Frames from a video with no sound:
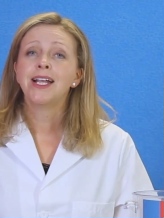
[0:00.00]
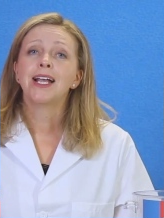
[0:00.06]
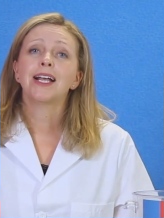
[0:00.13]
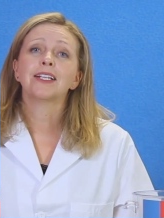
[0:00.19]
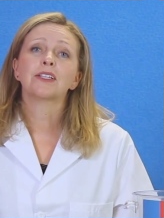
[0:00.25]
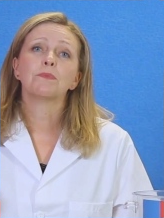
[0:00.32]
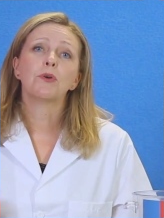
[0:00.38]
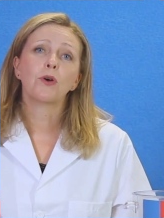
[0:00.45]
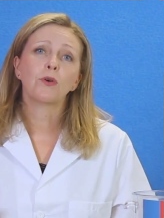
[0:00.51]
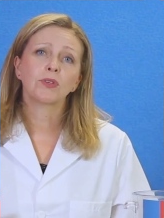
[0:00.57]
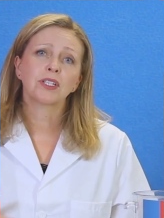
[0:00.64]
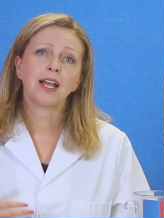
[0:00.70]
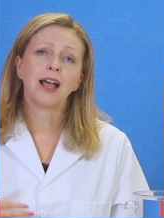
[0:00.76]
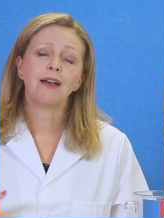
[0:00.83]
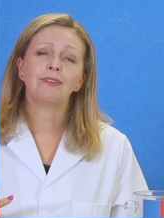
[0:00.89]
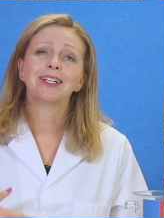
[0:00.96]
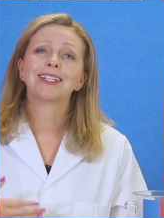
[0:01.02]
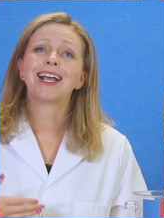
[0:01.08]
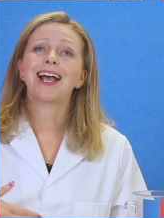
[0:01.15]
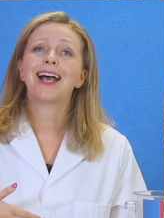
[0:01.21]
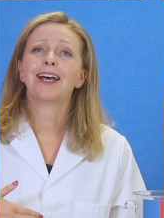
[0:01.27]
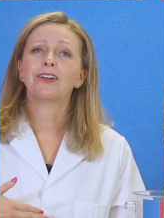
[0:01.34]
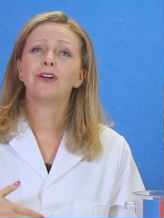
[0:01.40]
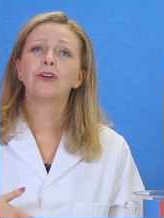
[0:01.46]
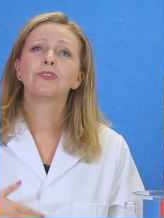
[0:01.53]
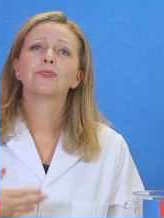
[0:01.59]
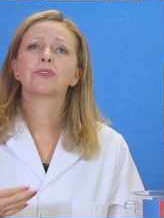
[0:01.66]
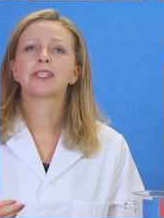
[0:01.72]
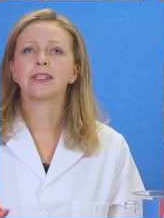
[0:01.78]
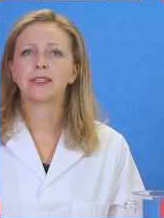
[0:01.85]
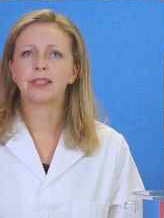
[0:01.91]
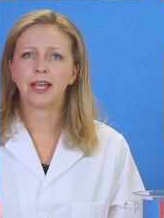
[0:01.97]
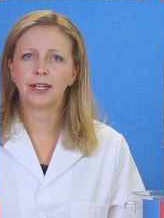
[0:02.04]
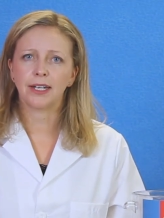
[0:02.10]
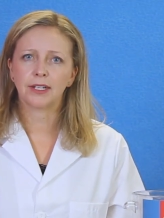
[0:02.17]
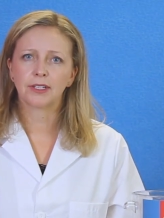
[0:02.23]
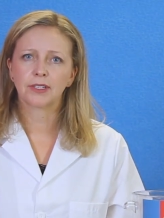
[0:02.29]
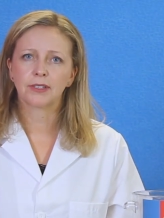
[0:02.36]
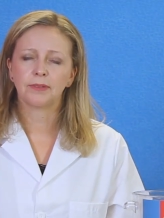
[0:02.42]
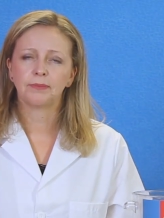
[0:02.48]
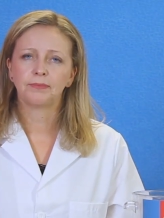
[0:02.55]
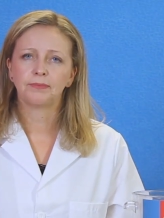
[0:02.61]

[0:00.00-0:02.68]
as opposed to having to add all those synthetics.